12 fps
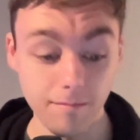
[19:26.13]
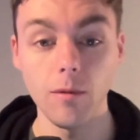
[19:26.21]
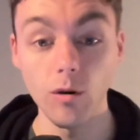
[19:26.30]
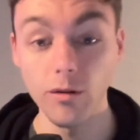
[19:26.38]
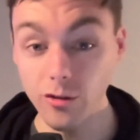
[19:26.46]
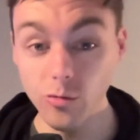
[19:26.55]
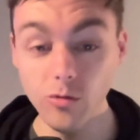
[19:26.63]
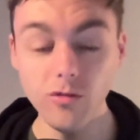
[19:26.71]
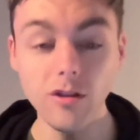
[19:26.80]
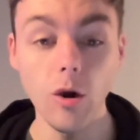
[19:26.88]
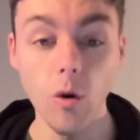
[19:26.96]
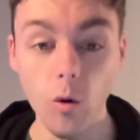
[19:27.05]
Well, this was
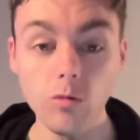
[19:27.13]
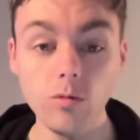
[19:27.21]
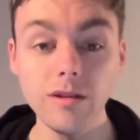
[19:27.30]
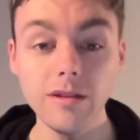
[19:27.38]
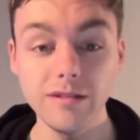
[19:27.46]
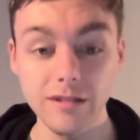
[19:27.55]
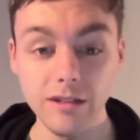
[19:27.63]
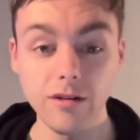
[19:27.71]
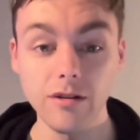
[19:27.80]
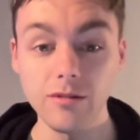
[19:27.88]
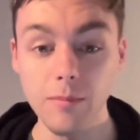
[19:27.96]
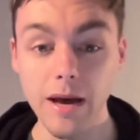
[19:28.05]
the only
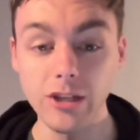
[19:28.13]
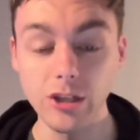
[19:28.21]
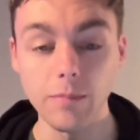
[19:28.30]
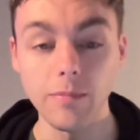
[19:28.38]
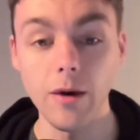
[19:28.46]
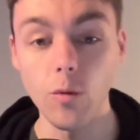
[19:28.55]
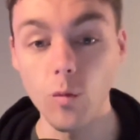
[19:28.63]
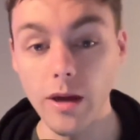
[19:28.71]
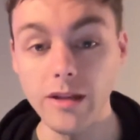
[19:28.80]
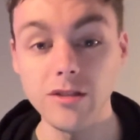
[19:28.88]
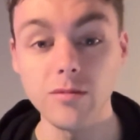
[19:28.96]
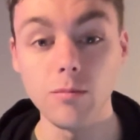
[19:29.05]
series matchup that
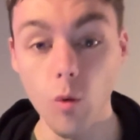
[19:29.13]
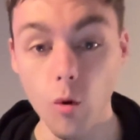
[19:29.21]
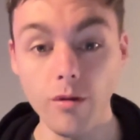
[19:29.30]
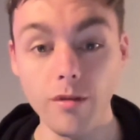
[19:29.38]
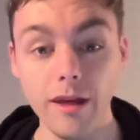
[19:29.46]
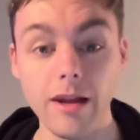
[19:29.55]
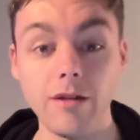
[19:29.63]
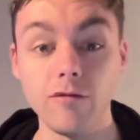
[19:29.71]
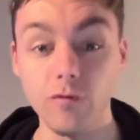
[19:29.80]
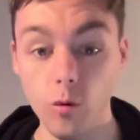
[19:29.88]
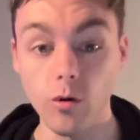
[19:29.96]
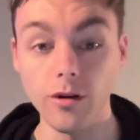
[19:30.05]
went more than
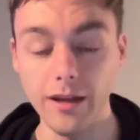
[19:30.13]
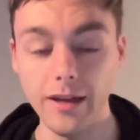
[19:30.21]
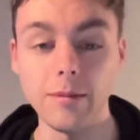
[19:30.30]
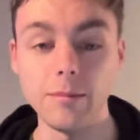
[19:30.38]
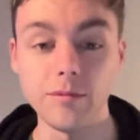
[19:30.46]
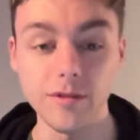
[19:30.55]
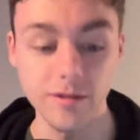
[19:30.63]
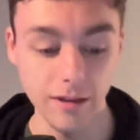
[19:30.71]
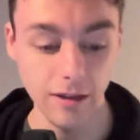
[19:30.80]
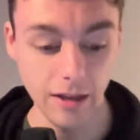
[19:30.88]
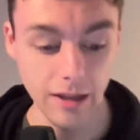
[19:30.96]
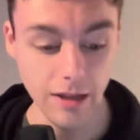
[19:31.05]
4 games
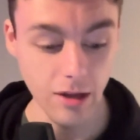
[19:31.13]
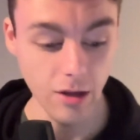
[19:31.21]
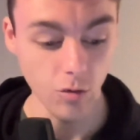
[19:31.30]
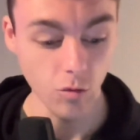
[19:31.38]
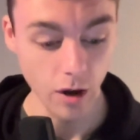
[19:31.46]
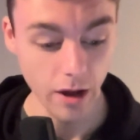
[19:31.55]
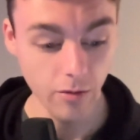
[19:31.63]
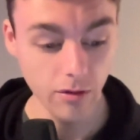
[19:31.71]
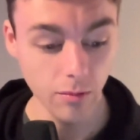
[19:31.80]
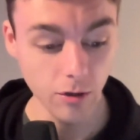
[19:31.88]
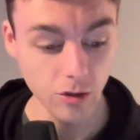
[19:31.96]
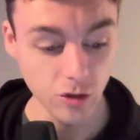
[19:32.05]
in round
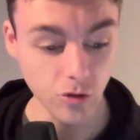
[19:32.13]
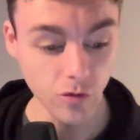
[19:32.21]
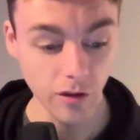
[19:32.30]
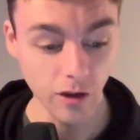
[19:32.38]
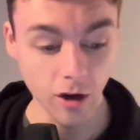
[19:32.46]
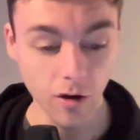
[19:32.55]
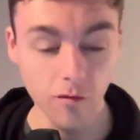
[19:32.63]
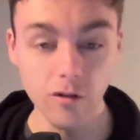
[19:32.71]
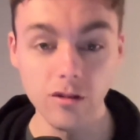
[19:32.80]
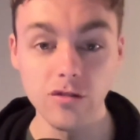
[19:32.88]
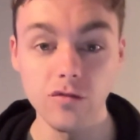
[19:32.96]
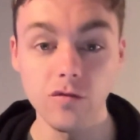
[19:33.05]
number 2 for the
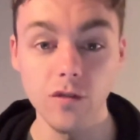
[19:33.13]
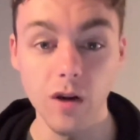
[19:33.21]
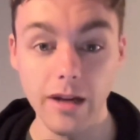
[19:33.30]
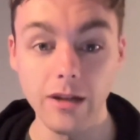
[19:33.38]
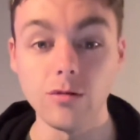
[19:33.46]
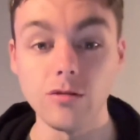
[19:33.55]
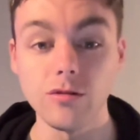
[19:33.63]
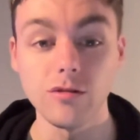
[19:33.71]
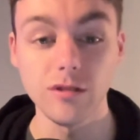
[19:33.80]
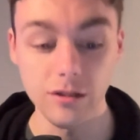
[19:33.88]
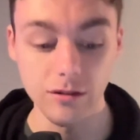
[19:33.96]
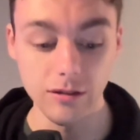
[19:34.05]
conference finals
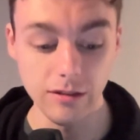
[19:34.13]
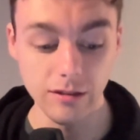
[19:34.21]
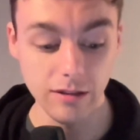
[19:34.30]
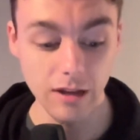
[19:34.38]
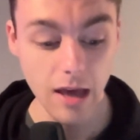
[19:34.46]
series.